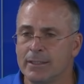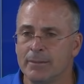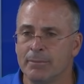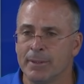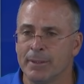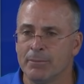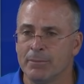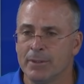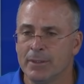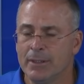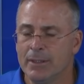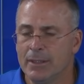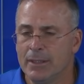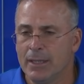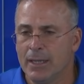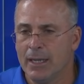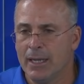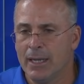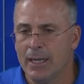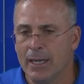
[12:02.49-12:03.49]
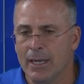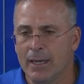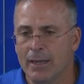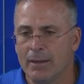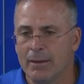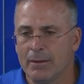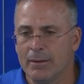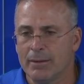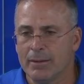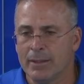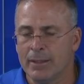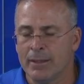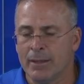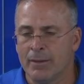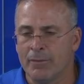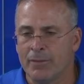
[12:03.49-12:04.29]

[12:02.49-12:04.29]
I mean, uh, you know,